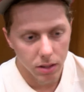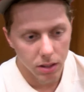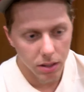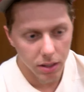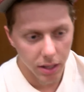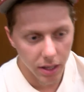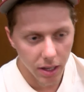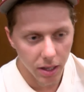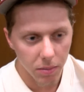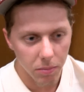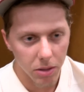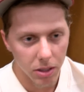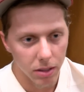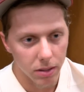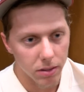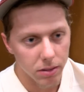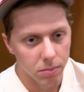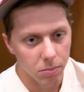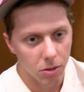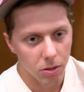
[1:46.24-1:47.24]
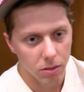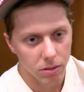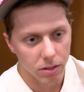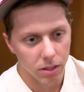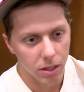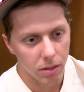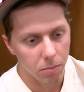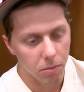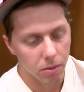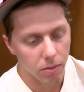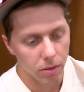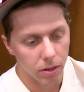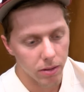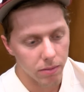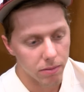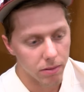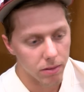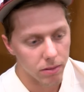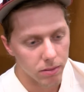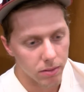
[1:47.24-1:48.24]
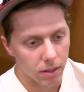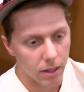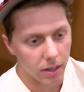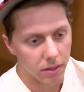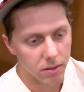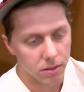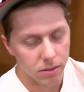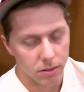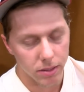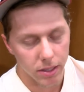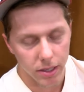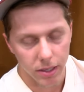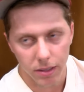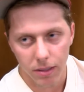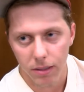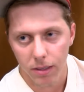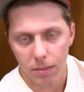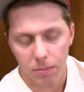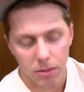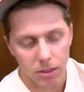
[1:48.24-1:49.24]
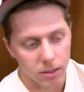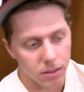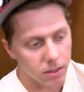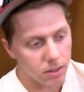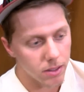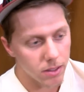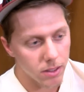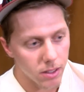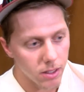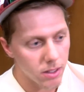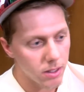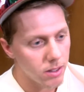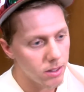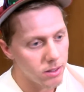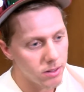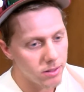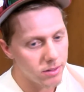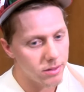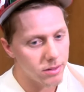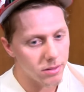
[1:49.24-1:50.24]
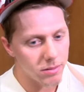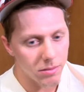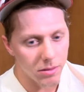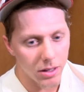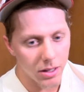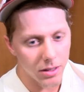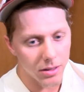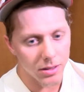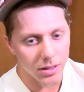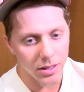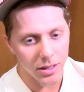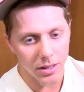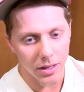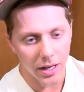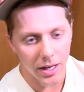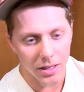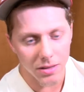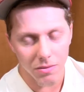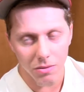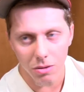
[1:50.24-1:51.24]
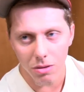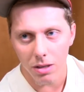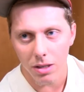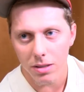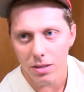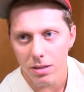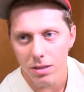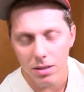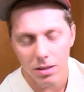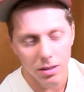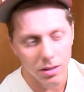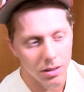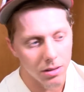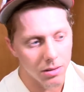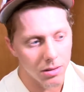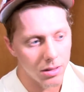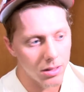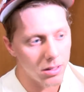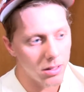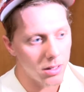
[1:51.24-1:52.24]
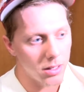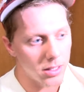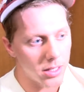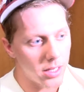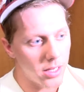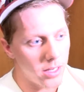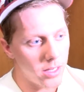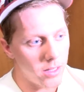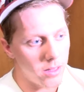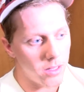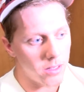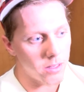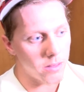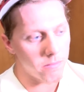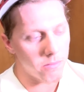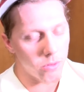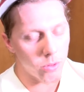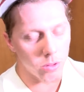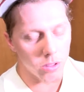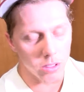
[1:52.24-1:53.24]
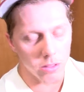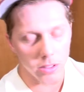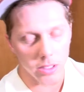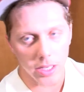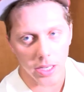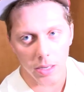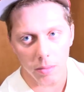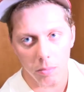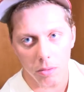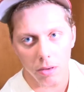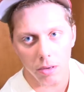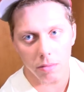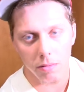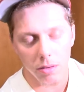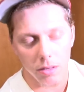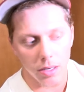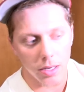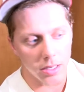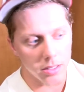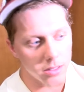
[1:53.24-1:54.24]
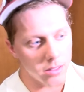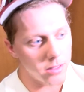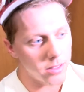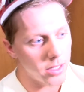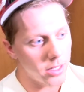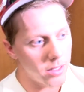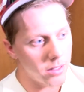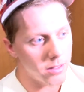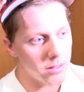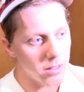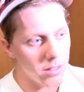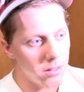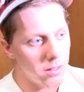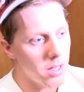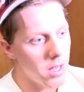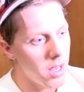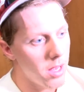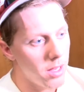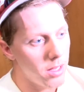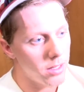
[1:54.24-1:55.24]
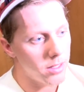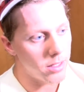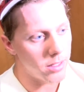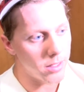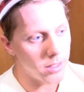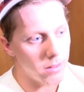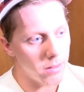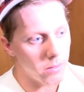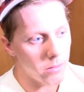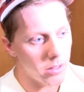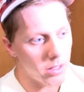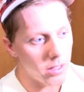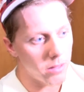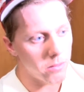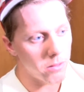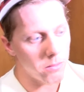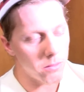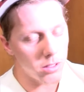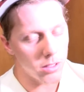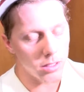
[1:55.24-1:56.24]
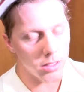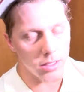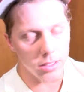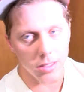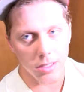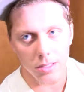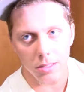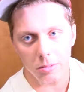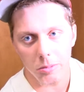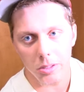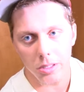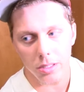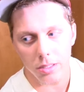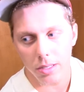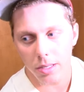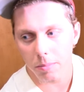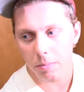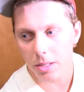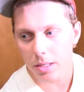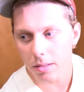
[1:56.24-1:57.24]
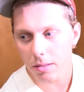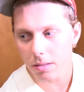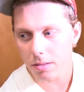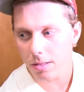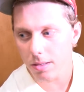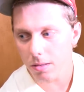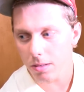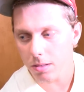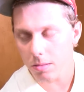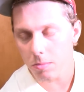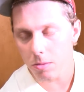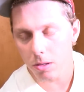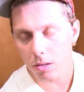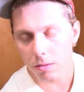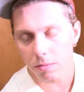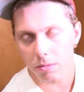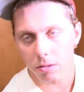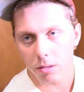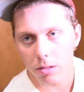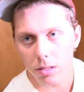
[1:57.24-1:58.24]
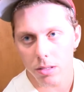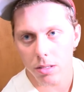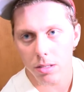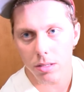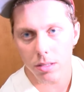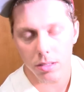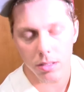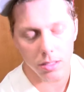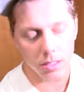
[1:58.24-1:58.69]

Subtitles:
Yeah, I mean, tomorrow's game three for national title. I mean, what else can you ask for? As you're a kid looking forward to a game three for a national title, so it didn't go the way that we wanted it to, but, I mean, there's always tomorrow for us.